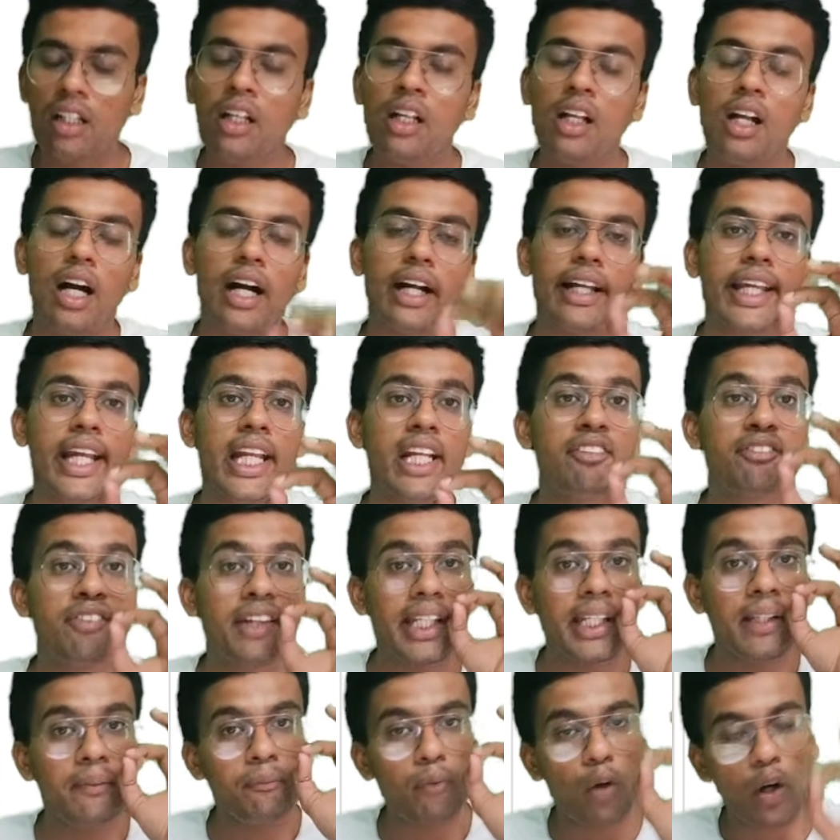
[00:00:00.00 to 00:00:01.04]
Again, very
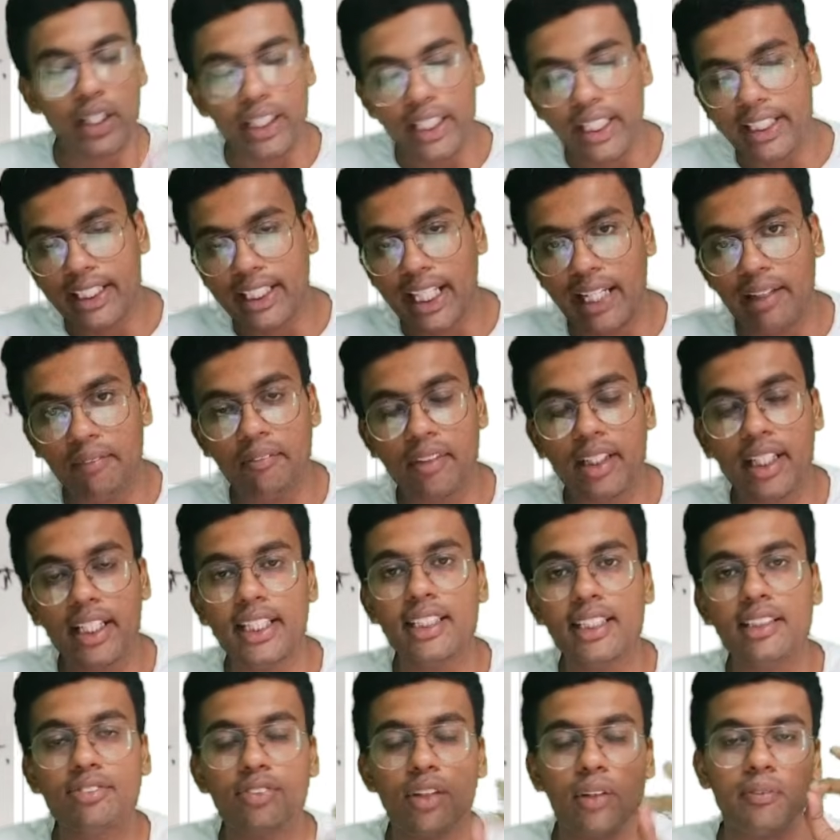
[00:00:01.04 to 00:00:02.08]
important
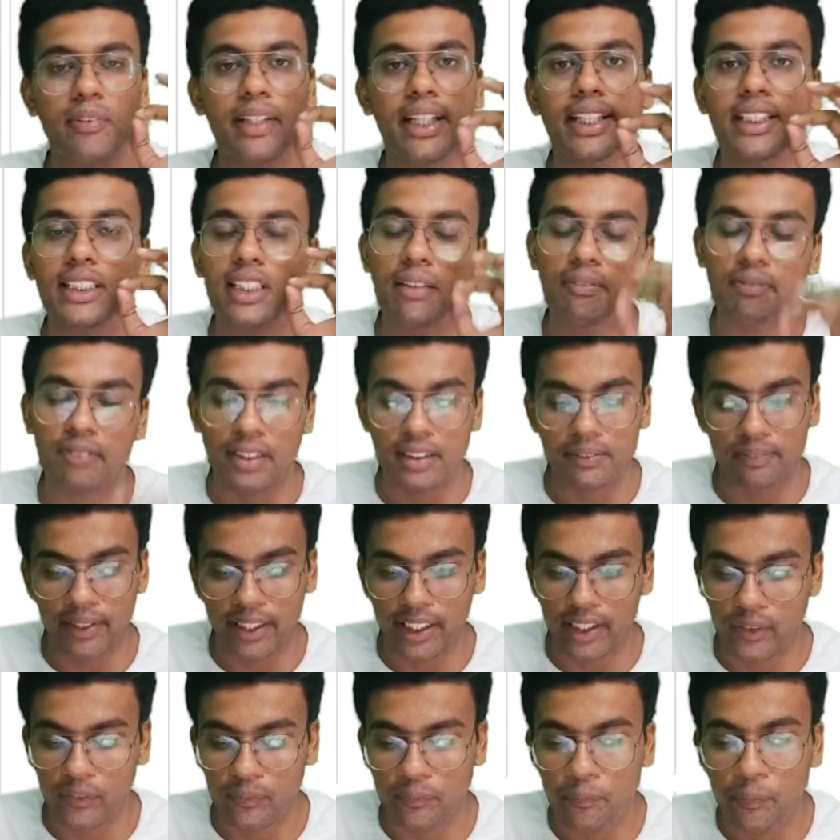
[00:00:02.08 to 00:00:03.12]
timelines from the exam
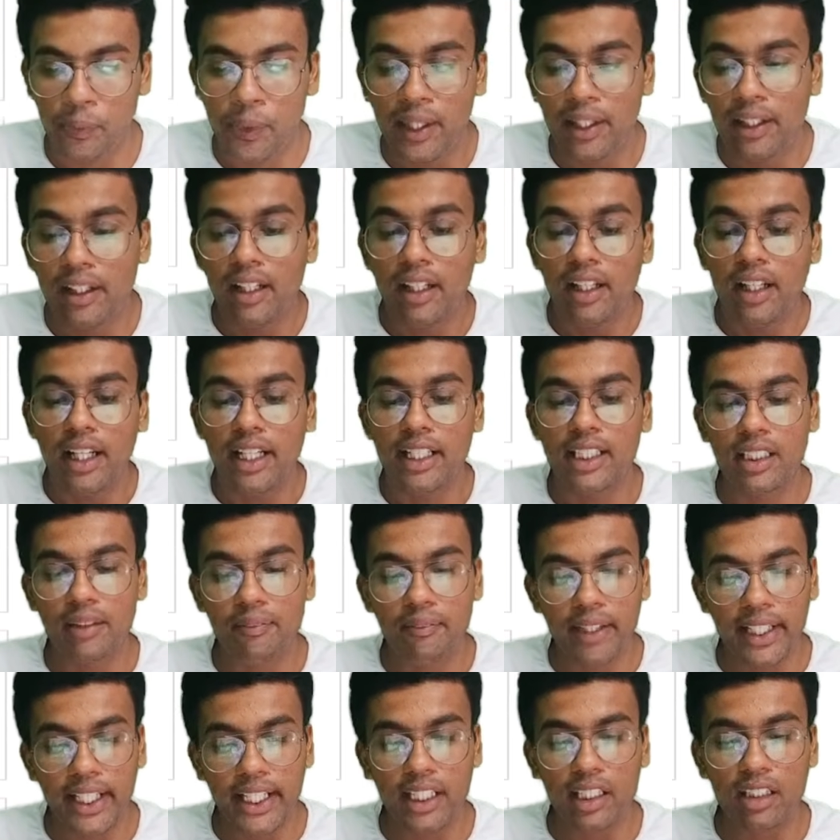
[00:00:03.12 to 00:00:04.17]
perspective. In the
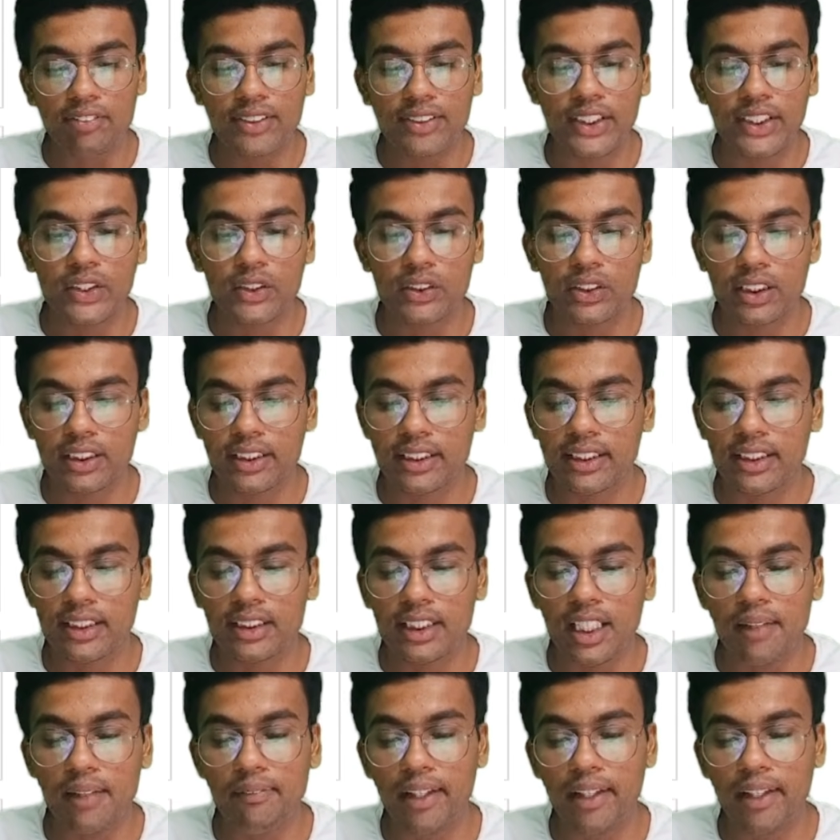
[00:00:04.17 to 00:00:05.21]
meeting of COC, there
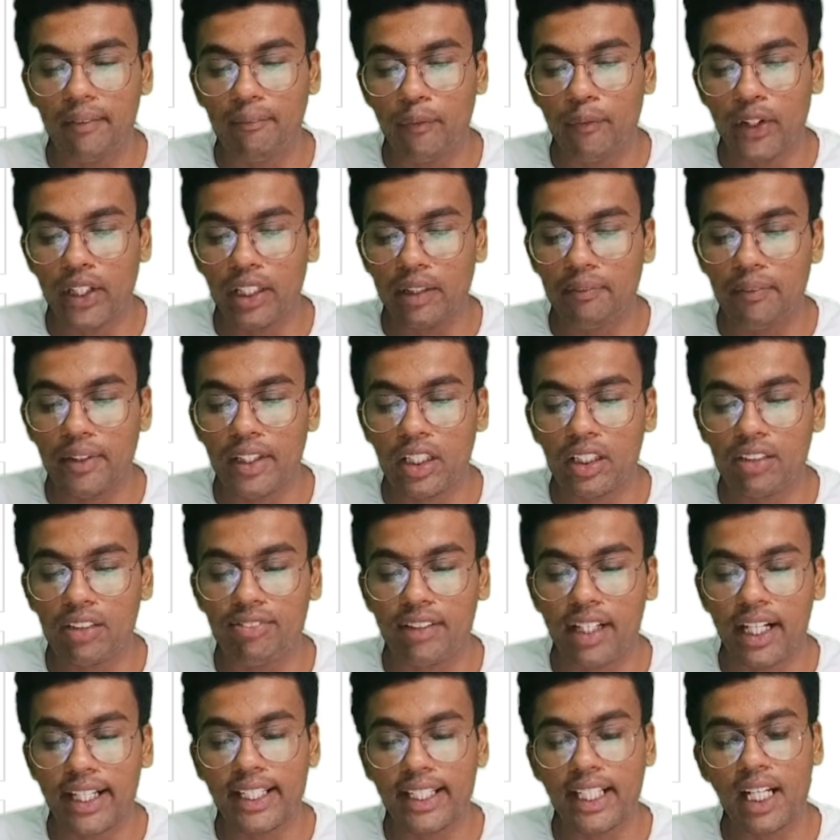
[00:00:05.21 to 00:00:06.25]
shall be appointment of
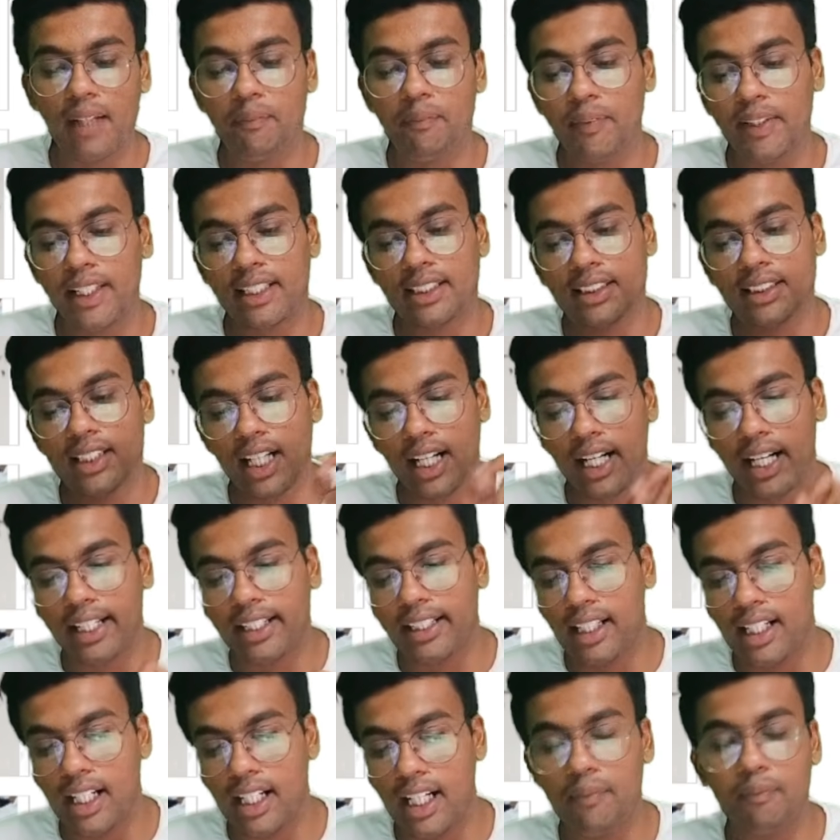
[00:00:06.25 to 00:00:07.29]
IRP as the
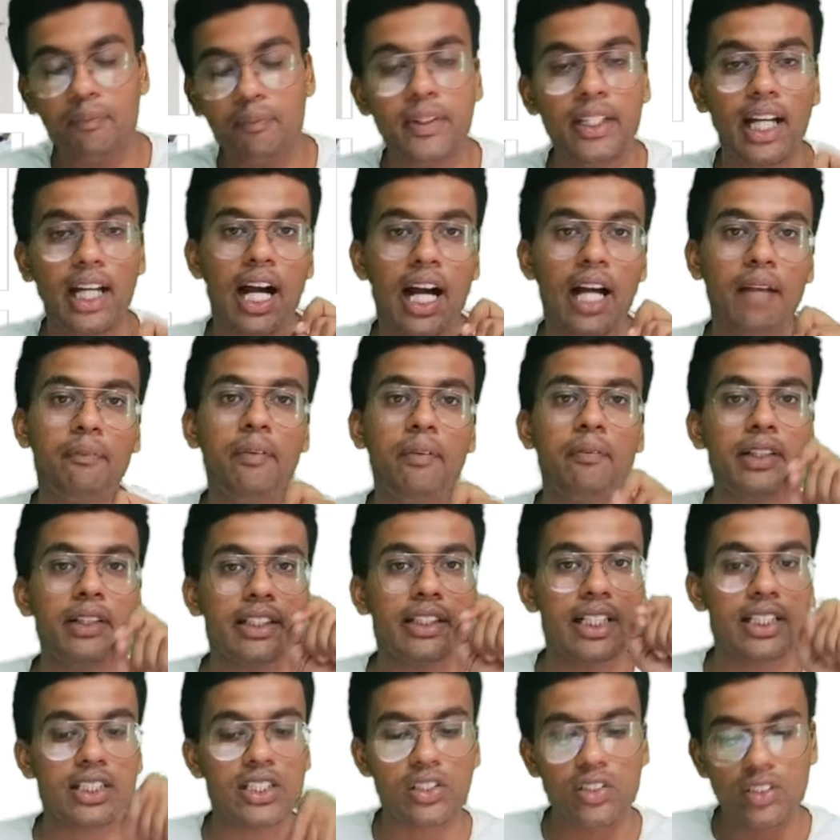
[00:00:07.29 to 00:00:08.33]
RP means
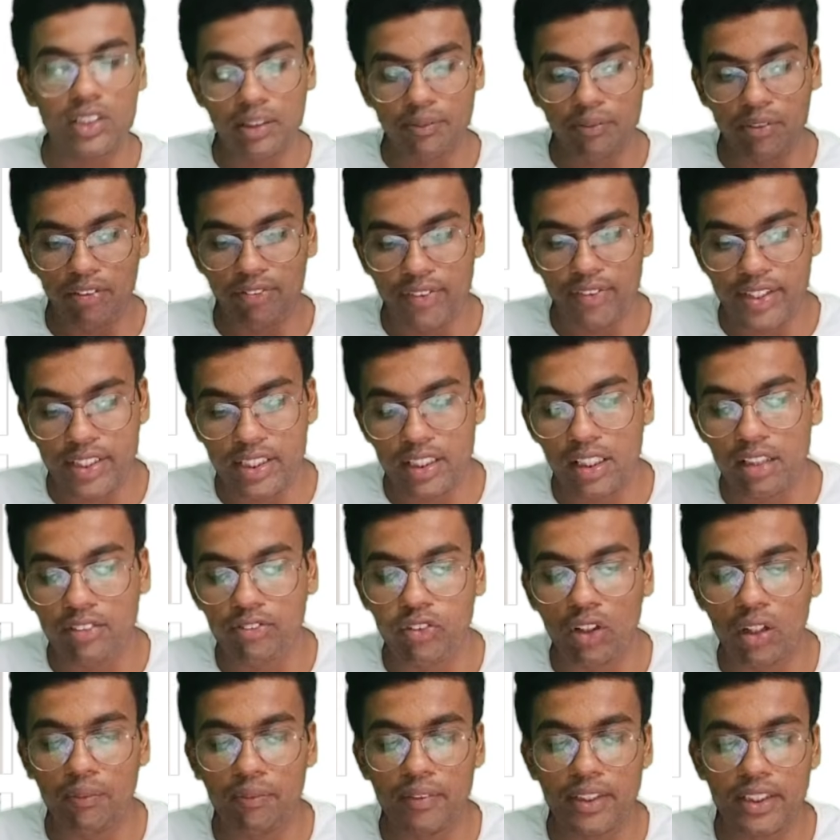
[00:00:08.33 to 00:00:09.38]
resolution professional,
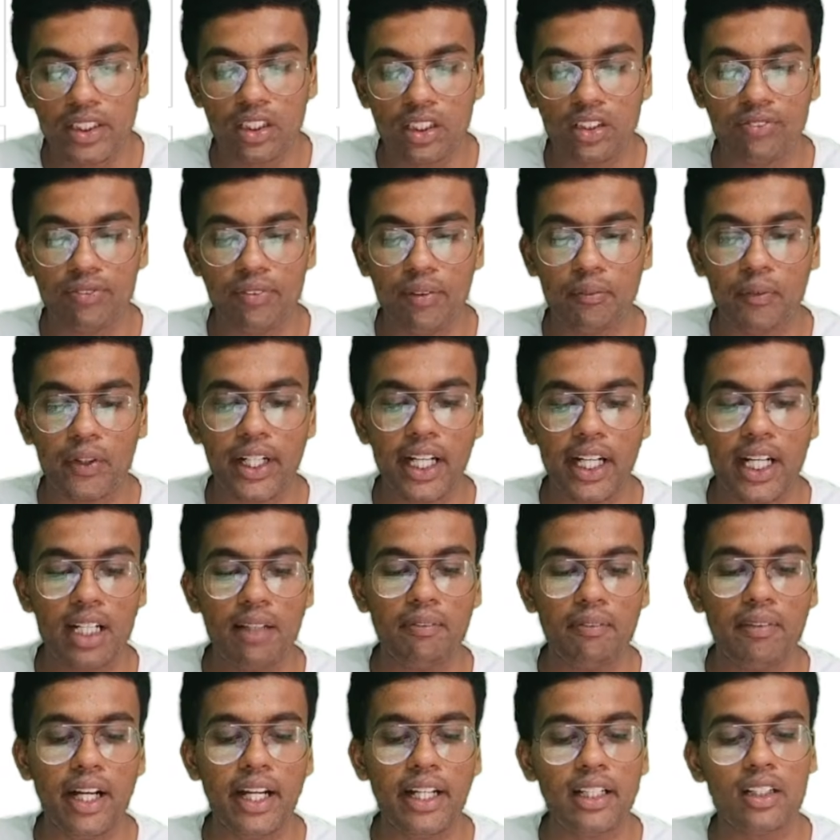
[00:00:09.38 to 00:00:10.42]
formation of memorandum,
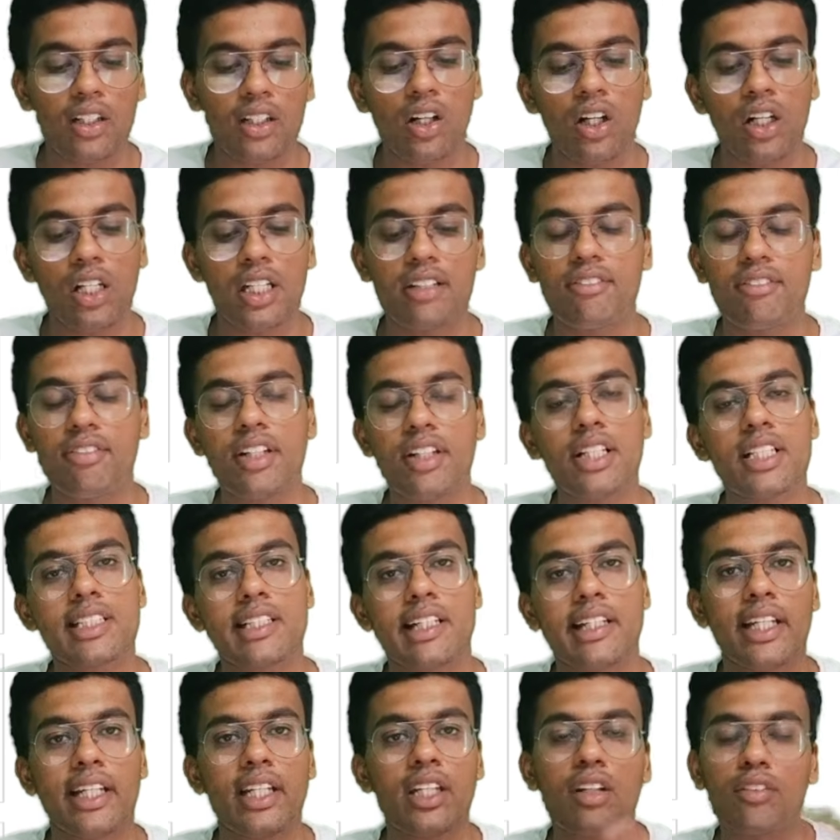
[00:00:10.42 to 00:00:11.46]
and or liquidation.
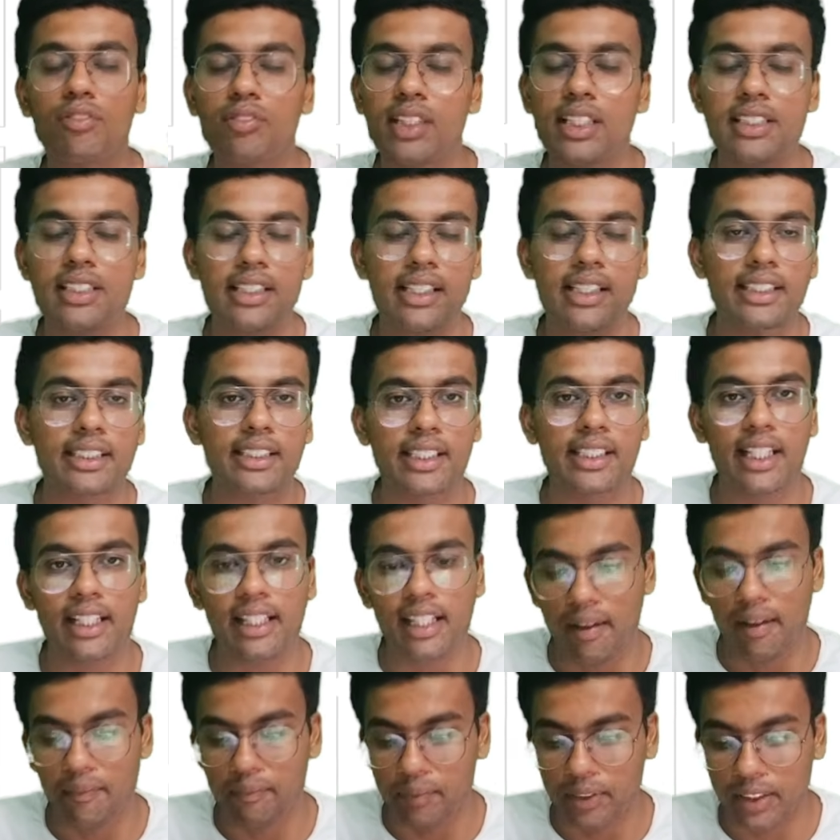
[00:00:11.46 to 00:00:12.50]
Any of these things can
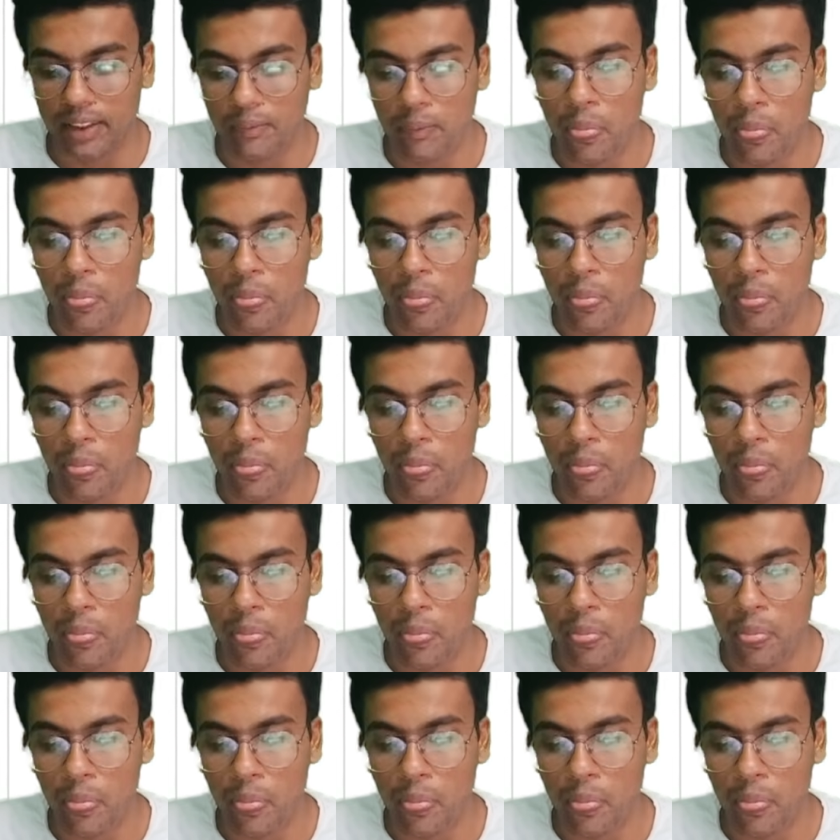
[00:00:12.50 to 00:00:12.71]
happen.